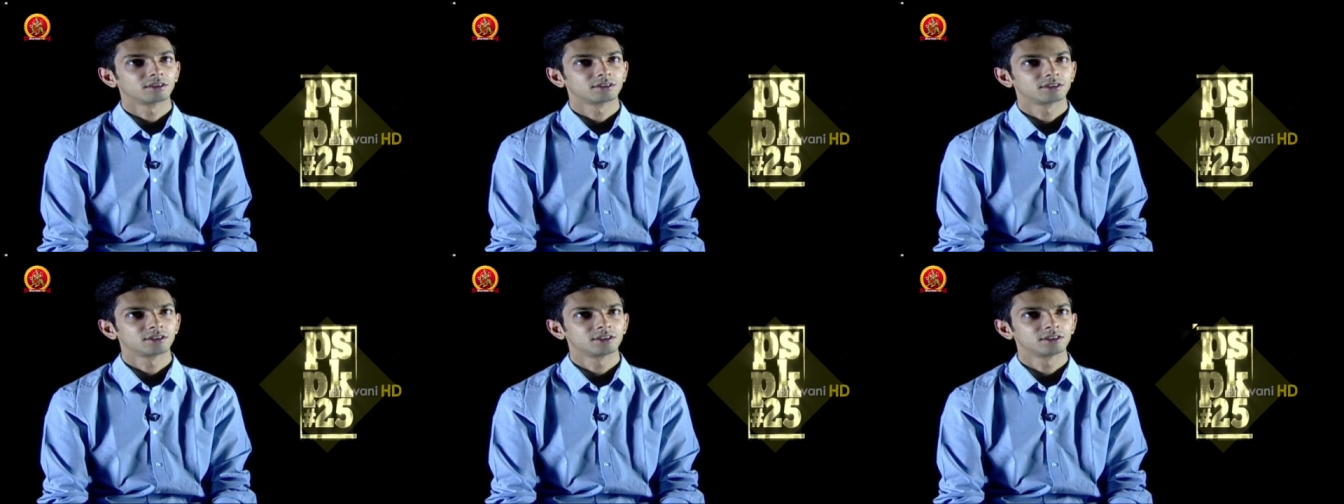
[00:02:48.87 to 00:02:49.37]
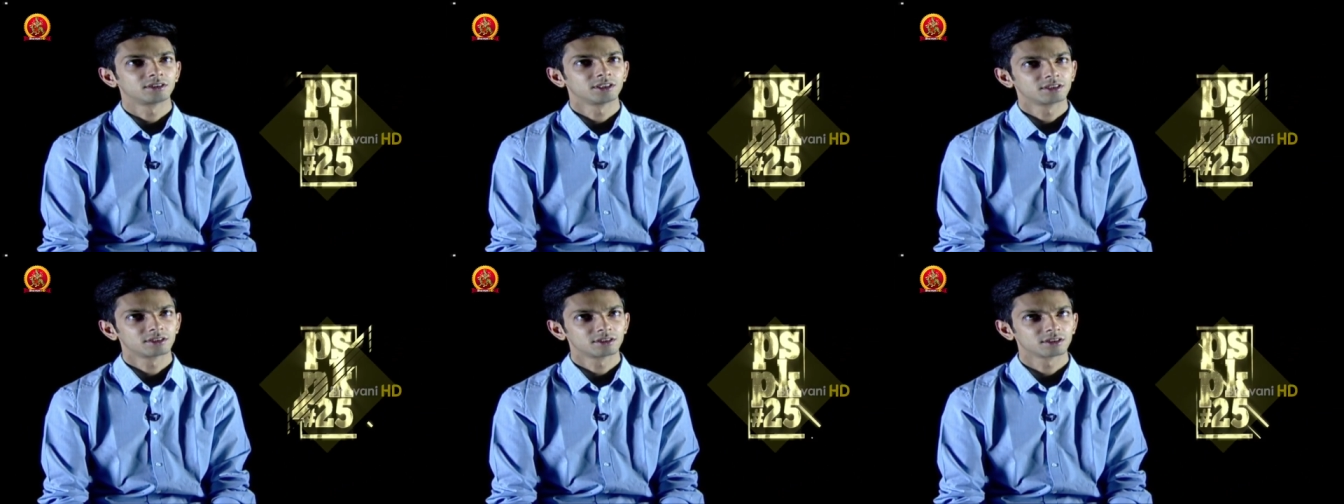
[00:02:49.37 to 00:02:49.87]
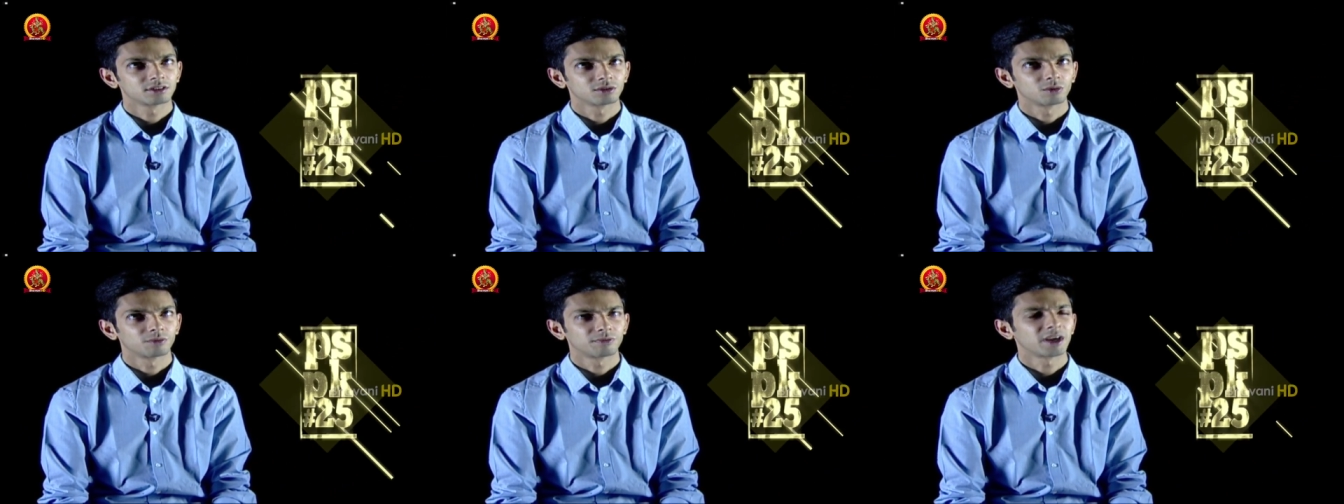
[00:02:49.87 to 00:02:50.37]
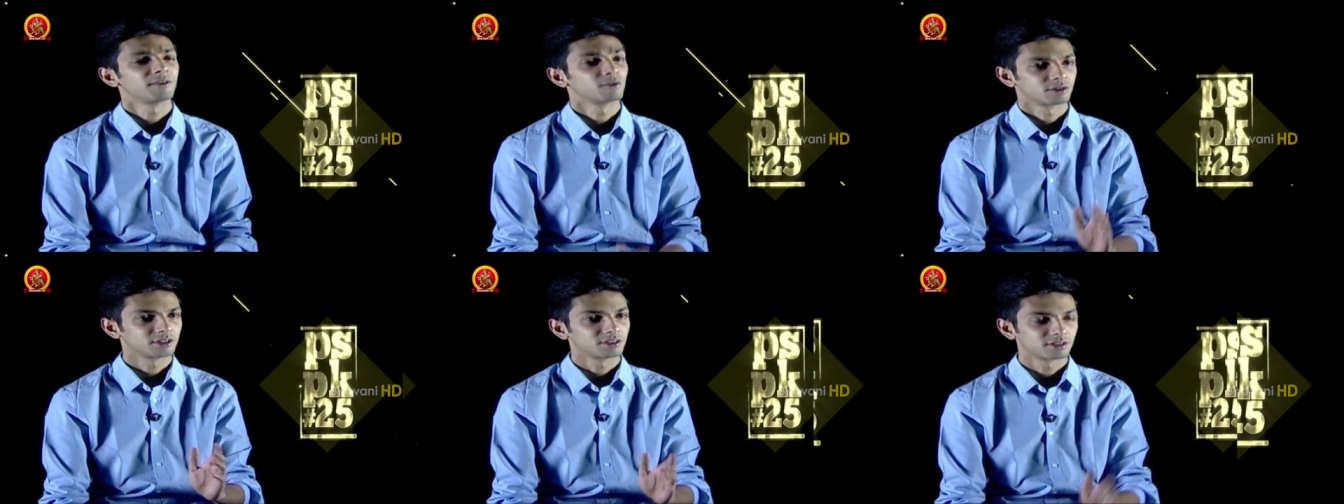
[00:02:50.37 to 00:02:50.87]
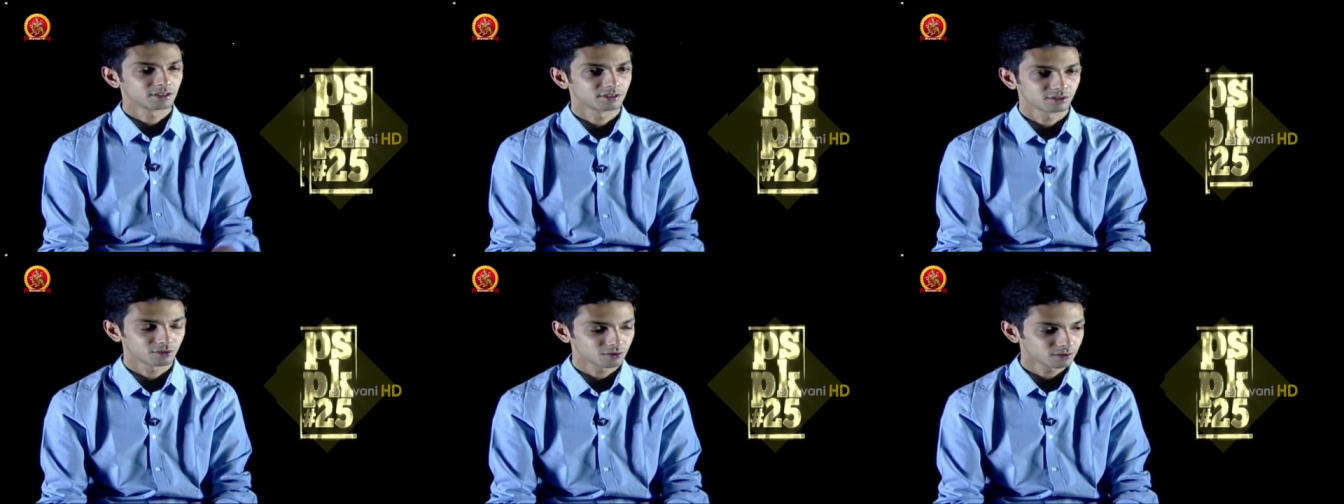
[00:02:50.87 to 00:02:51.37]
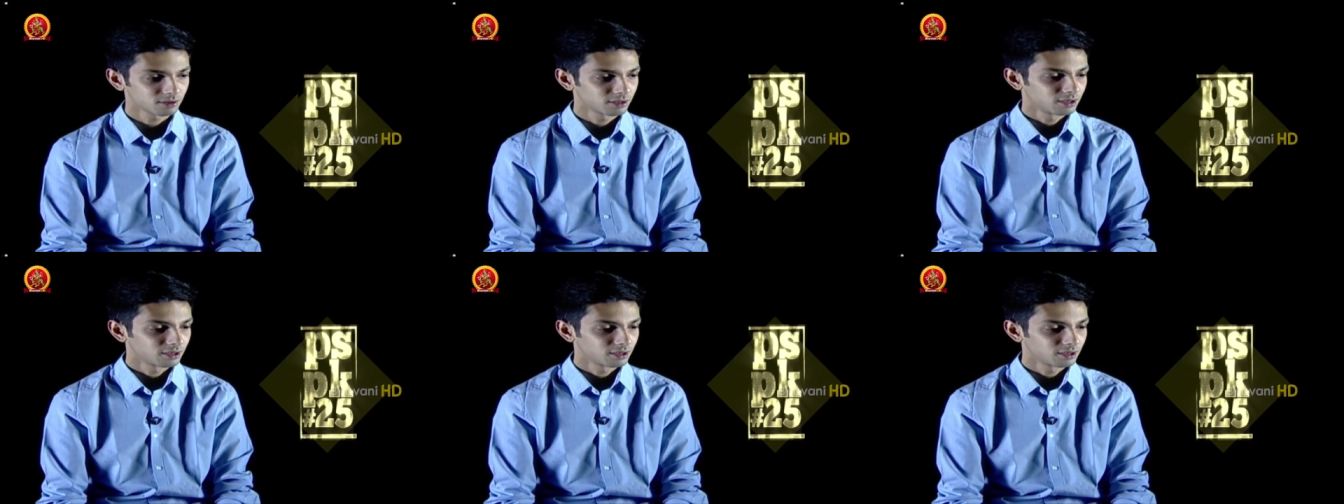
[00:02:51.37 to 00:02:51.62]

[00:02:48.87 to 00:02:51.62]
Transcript: 5 or 6 years ago,